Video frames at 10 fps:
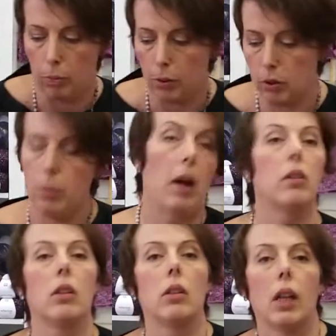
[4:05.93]
will put
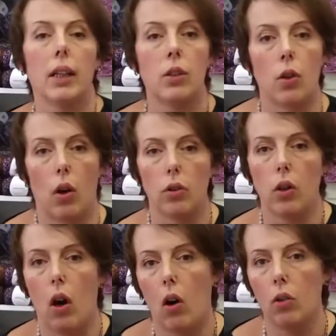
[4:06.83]
pattern later
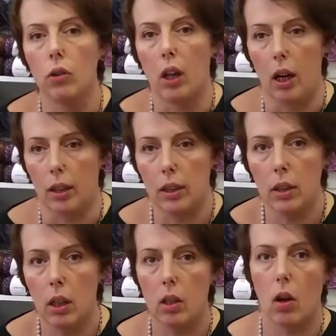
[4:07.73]
on
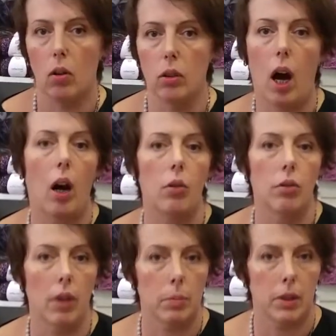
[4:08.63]
online on
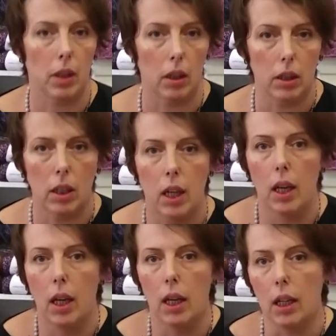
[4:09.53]
our website.
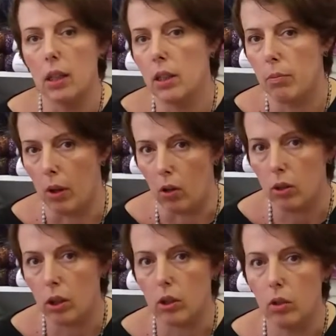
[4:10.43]
In the
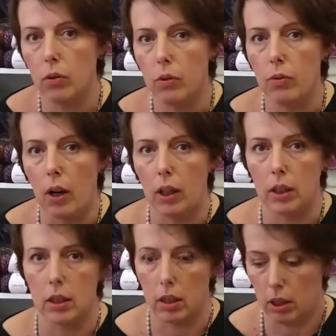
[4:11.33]
blog you will
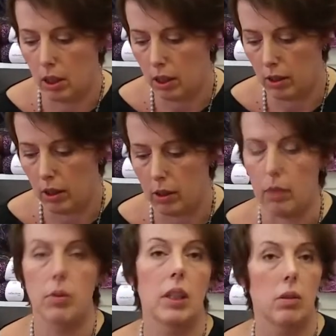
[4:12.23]
find
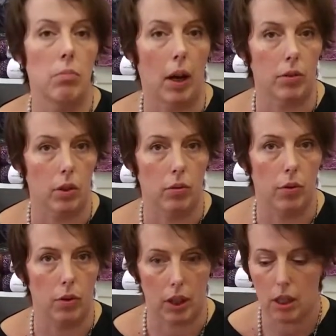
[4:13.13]
the written pattern
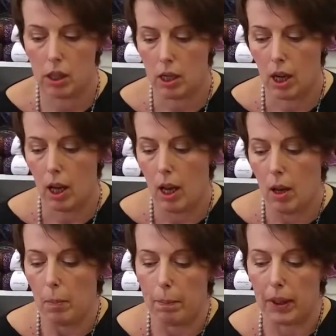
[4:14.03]
for this,
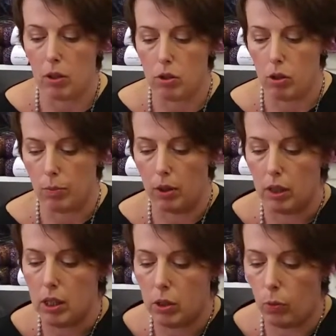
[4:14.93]
because to be
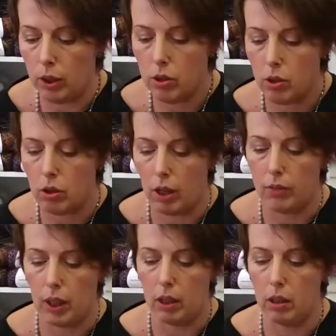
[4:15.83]
honest, once you
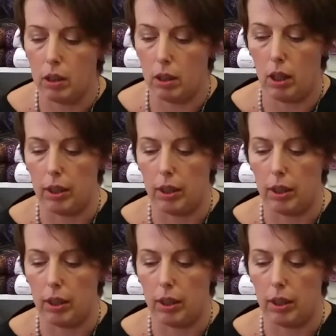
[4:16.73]
have done